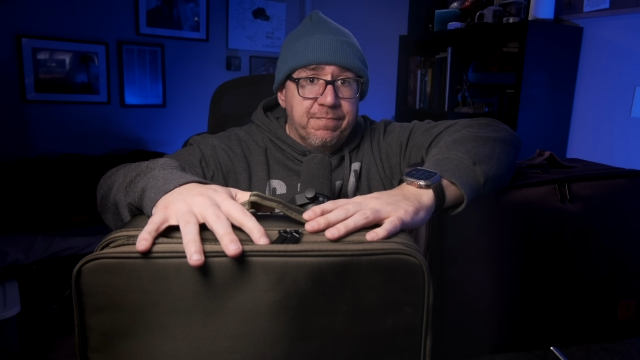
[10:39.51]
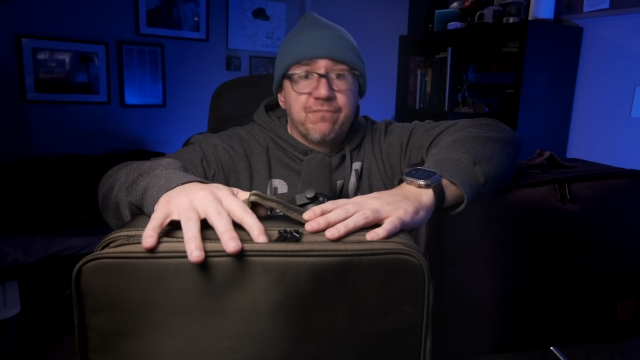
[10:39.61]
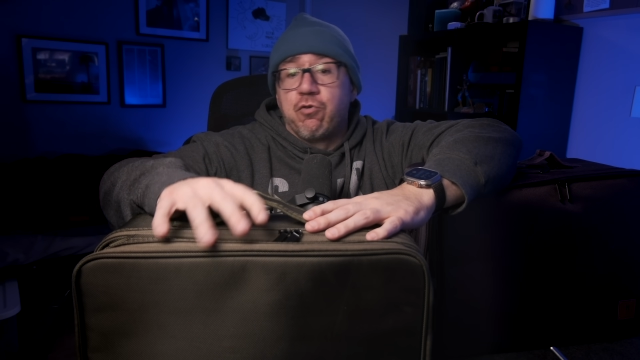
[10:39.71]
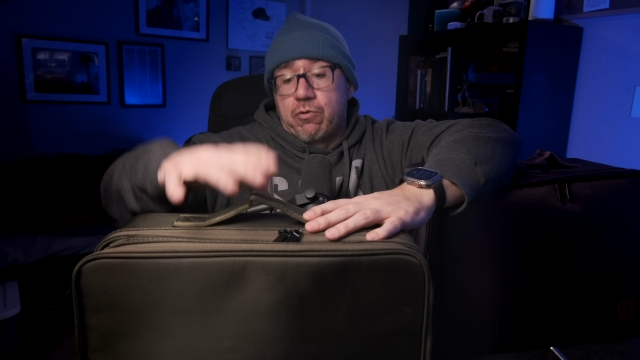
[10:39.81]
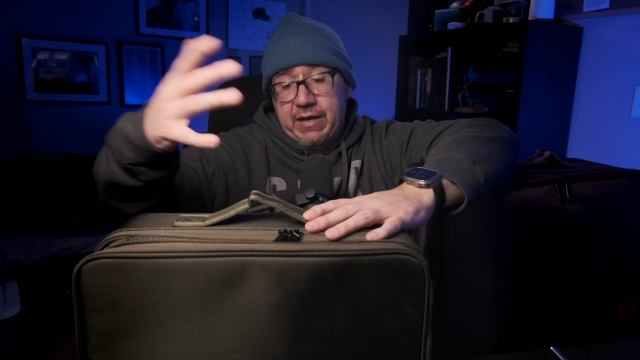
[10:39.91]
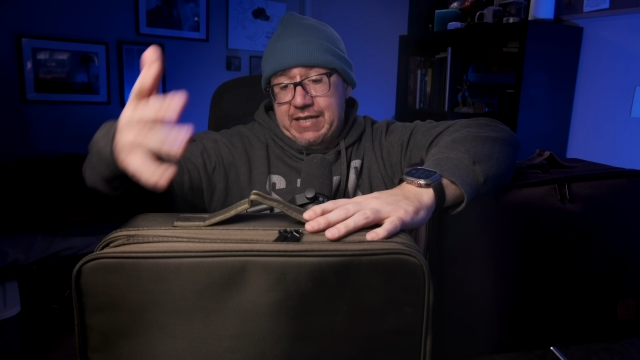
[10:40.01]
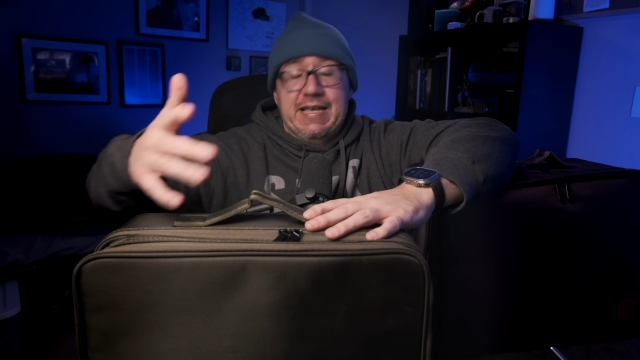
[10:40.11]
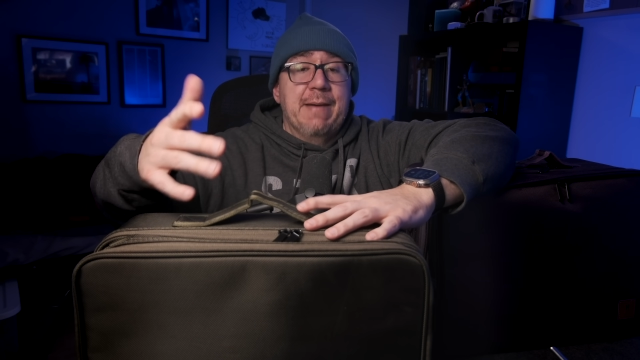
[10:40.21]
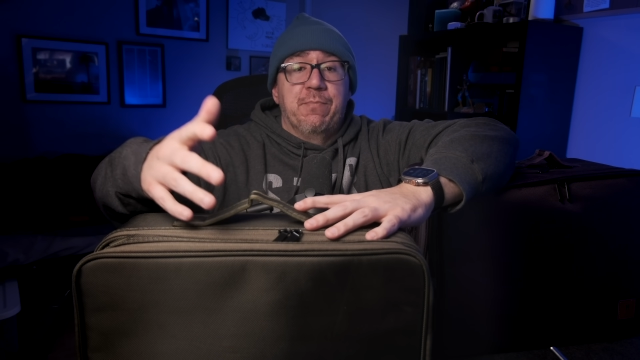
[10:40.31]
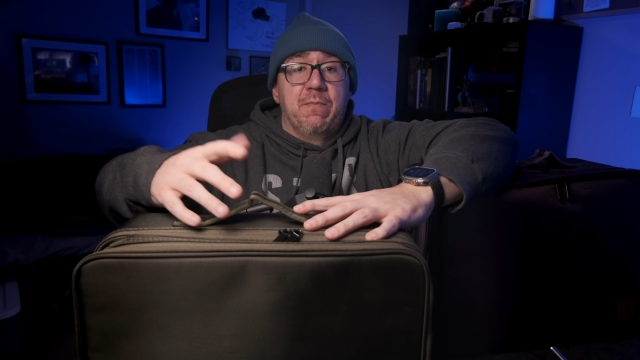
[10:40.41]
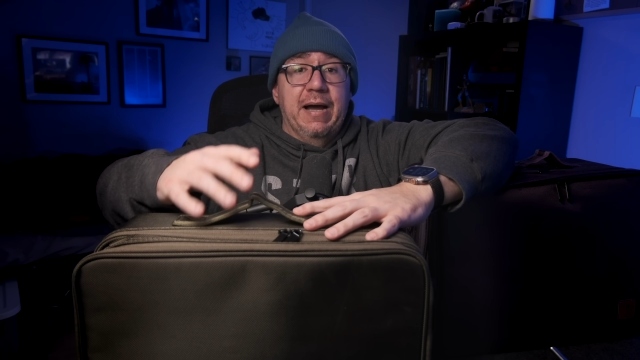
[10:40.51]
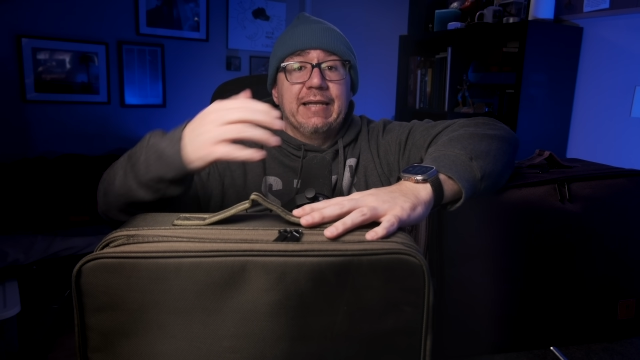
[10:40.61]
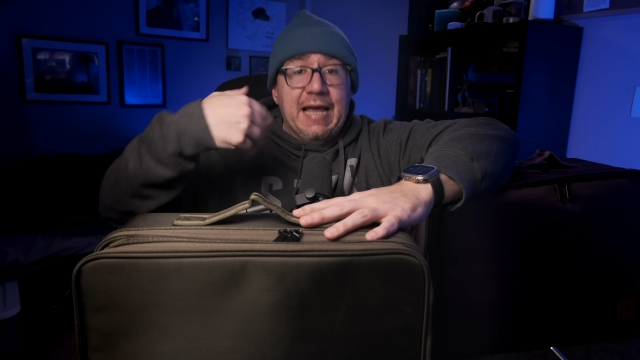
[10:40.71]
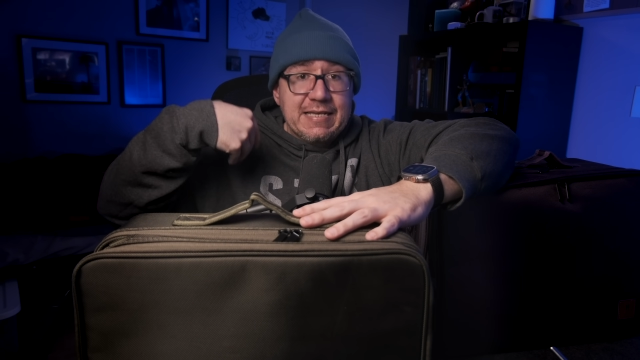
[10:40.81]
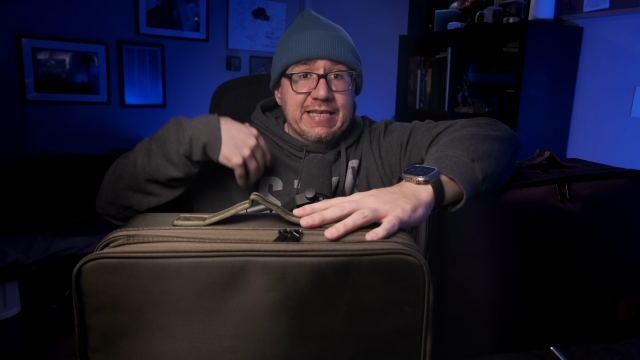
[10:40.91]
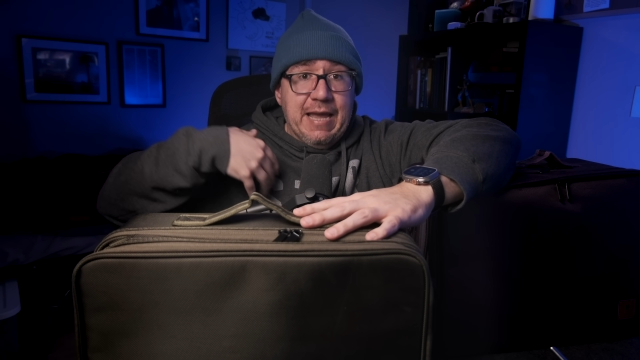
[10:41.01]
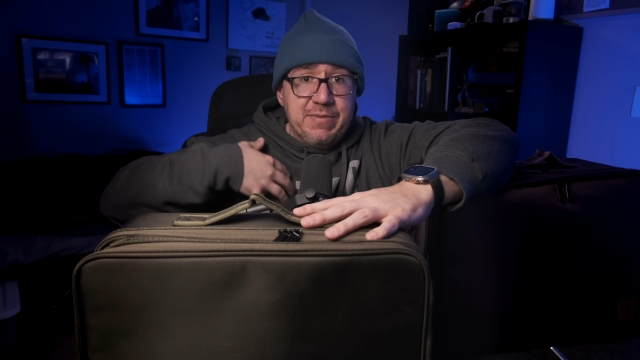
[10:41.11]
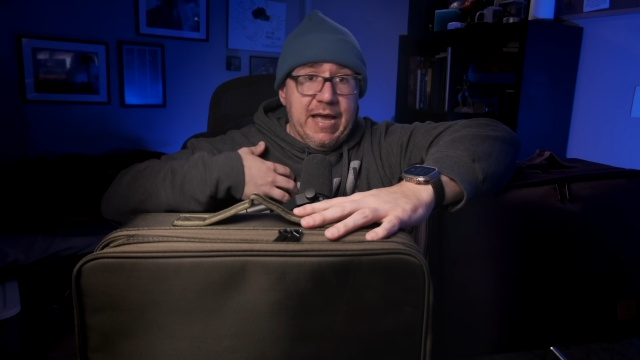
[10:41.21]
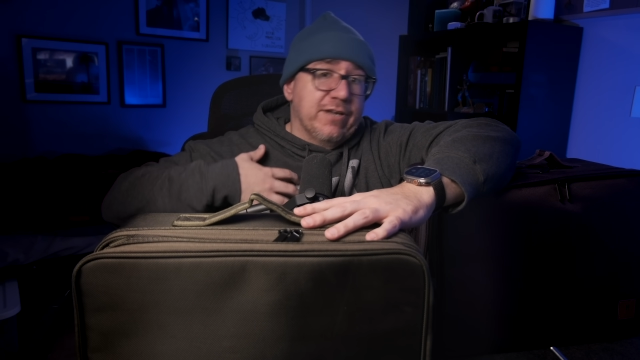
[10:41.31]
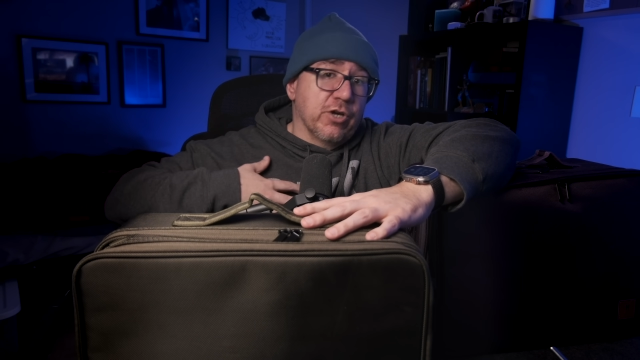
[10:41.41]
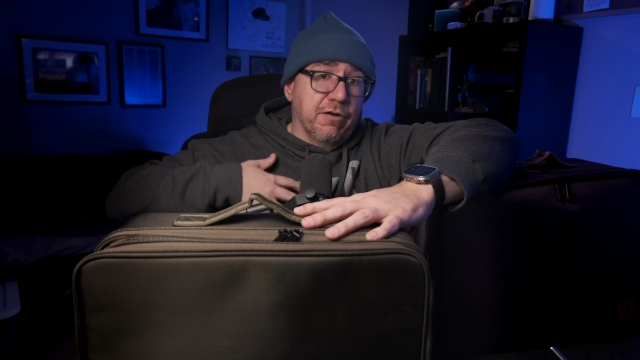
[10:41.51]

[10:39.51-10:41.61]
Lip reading: For example, my last game day, I took a